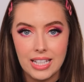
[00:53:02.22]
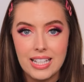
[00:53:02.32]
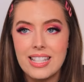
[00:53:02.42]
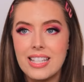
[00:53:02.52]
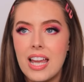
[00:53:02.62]
he
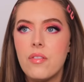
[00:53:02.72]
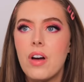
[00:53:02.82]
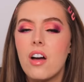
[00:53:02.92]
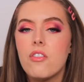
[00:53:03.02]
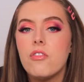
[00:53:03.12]
has
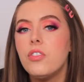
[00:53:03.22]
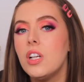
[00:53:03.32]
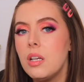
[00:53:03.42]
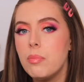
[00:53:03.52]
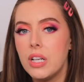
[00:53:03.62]
never
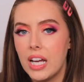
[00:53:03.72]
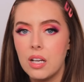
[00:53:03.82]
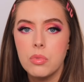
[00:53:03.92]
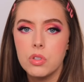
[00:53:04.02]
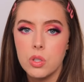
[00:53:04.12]
fully been
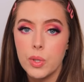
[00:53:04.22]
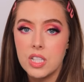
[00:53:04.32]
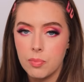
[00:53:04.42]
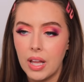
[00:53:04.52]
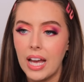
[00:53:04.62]
able to
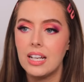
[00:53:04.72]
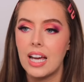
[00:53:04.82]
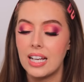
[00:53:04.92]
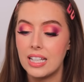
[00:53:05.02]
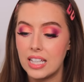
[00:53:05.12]
explain
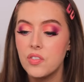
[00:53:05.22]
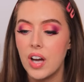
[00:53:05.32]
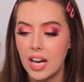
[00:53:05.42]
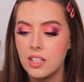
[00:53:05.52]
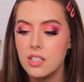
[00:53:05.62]
and give
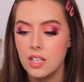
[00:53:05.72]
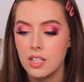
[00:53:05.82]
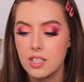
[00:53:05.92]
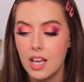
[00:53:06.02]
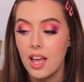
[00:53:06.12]

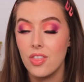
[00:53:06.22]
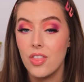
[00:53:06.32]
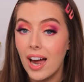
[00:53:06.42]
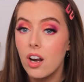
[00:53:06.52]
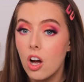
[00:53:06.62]
answers
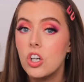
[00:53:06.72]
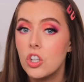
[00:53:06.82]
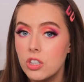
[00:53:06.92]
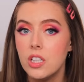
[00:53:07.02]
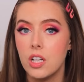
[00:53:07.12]
that are
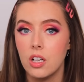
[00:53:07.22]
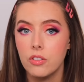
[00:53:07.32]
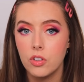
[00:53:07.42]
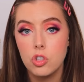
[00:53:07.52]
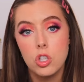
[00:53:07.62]
good
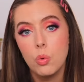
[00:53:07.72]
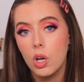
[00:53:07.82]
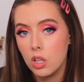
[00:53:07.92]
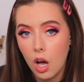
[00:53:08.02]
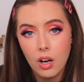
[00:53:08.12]
enough to a
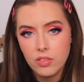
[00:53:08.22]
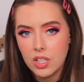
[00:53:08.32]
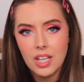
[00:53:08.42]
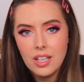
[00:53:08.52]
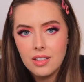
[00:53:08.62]
lot of the
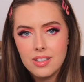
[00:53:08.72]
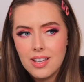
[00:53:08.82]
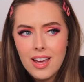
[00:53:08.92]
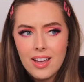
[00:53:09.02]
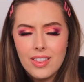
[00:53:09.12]
things
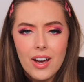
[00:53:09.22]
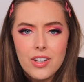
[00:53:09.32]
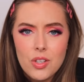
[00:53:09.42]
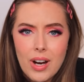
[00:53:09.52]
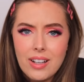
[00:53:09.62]
that are
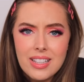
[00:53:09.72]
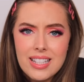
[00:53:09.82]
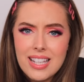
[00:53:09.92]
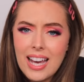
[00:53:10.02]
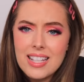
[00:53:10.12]
surrounding
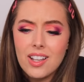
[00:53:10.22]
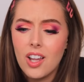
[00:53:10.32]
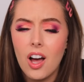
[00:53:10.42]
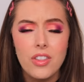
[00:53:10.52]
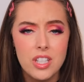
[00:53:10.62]
this case, a
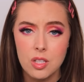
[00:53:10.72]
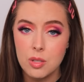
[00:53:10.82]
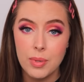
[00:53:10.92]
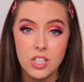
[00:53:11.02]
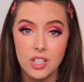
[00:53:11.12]
lot of the
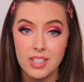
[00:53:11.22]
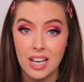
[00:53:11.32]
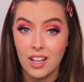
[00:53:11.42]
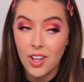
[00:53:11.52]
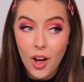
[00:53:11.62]
suspicions
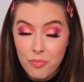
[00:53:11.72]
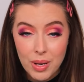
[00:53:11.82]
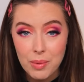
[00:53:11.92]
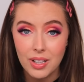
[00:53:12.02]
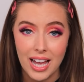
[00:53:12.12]
that a lot of
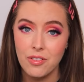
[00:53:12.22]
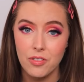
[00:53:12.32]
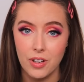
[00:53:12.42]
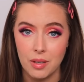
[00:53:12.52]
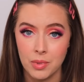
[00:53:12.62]
people have
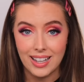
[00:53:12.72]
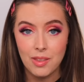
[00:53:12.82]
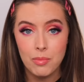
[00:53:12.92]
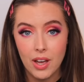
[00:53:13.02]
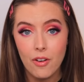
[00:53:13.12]
of him.
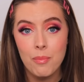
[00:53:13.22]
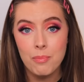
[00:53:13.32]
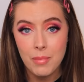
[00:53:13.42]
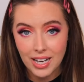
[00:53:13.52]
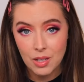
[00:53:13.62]
And there are
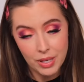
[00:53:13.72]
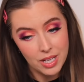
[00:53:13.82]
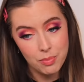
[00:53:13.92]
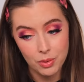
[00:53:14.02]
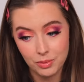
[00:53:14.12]
many
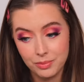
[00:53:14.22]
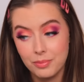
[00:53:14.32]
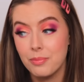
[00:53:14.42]
people,